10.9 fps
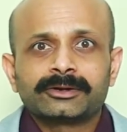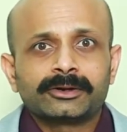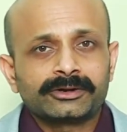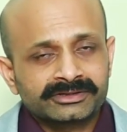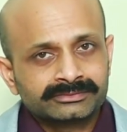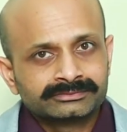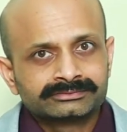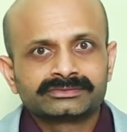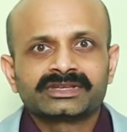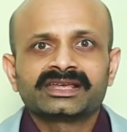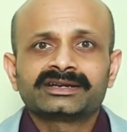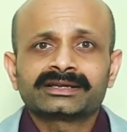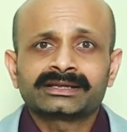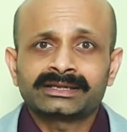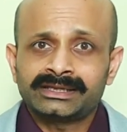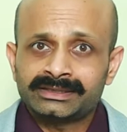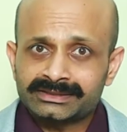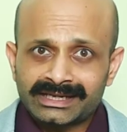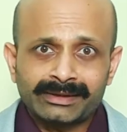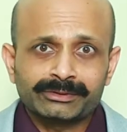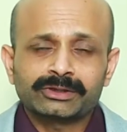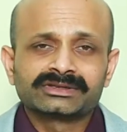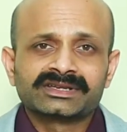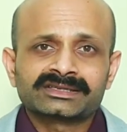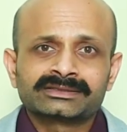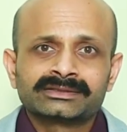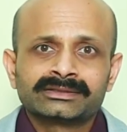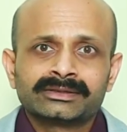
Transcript: are theoretically diabetologists,